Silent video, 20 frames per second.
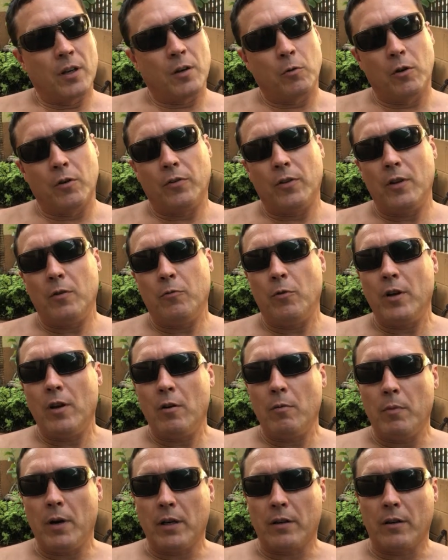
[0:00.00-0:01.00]
Well, see, if we go
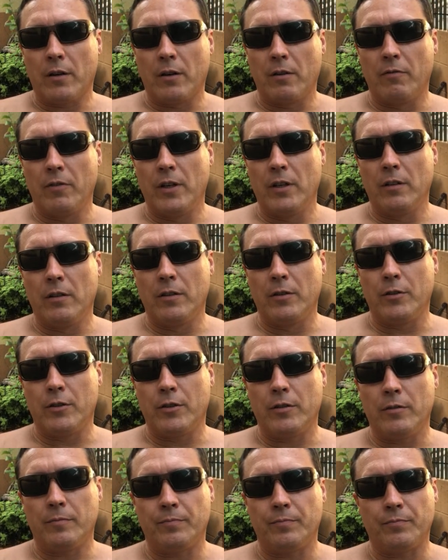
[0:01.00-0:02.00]
back to her village,
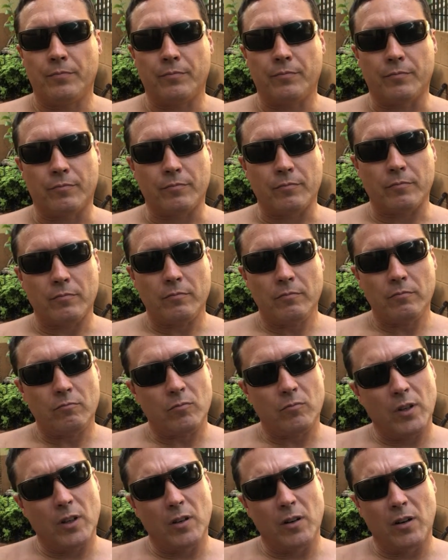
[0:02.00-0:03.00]

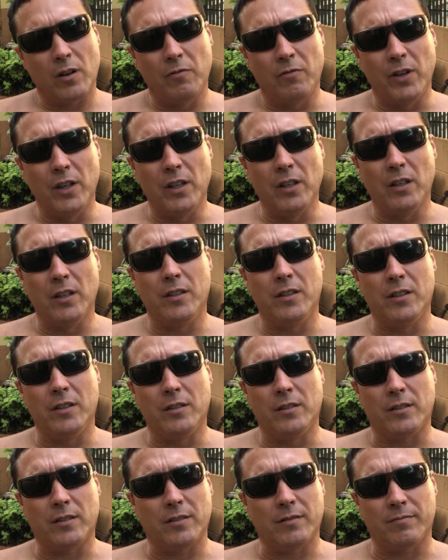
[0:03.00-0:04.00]
you know, her village
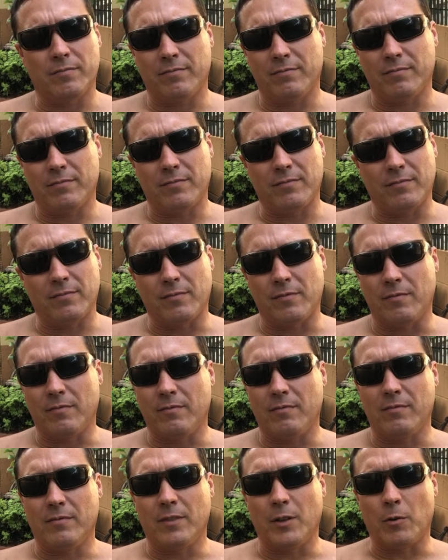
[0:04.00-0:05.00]
is
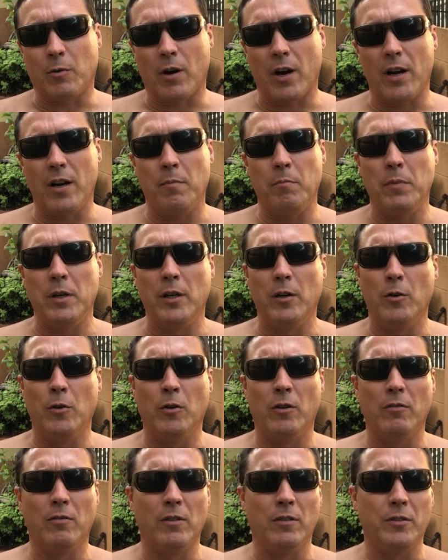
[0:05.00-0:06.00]
right in the middle
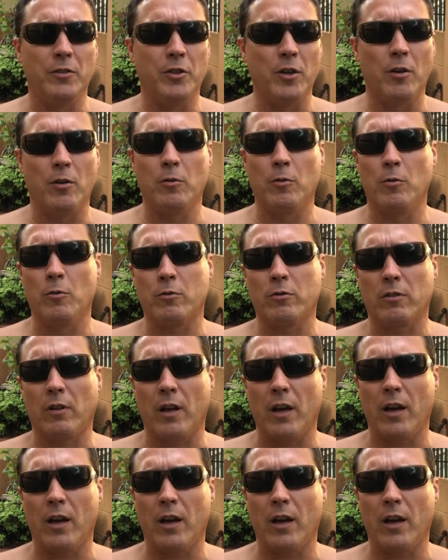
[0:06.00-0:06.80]
of a jungle /